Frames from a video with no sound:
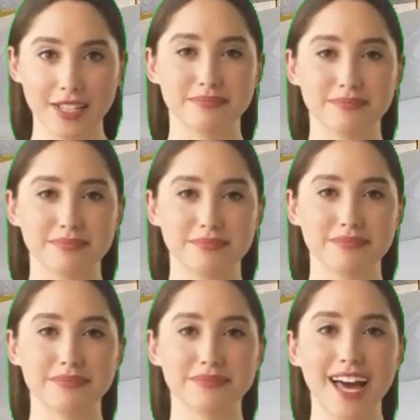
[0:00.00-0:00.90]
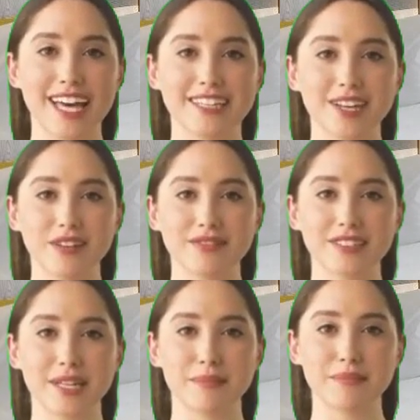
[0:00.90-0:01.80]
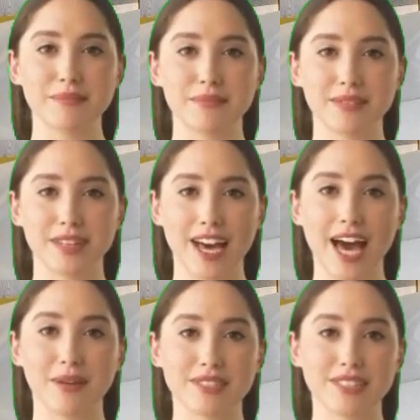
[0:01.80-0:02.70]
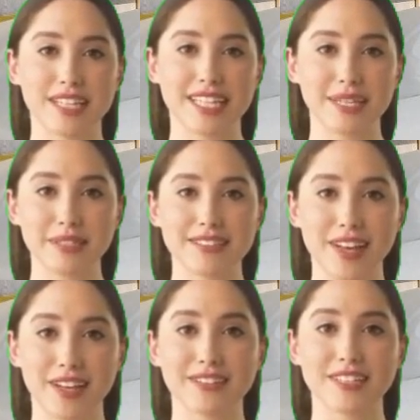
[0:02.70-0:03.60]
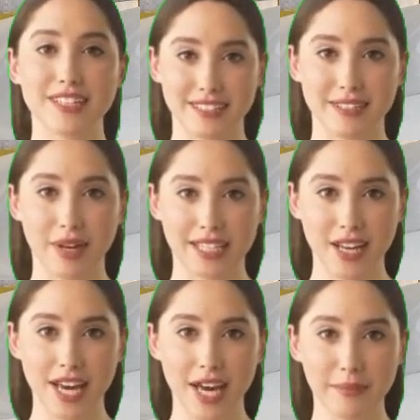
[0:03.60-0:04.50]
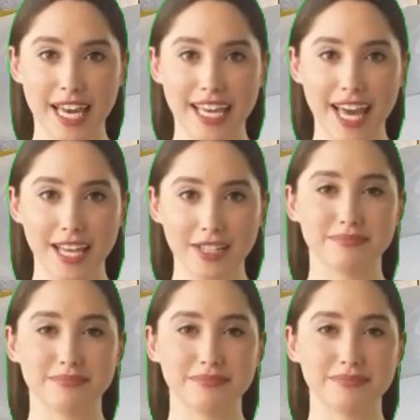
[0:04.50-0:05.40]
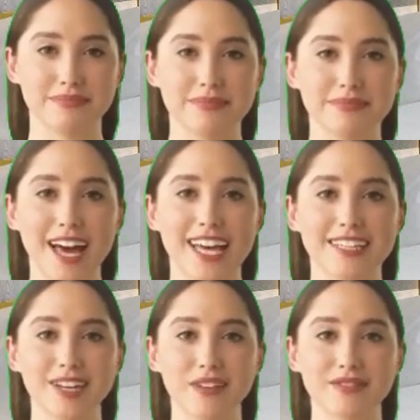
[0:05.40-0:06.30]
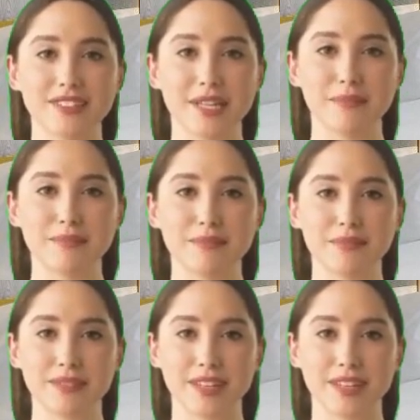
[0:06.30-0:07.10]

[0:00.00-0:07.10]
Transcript: Fantastic location for Bridgewater Hall, graduation, efficient and friendly staff. Clean and comfortable.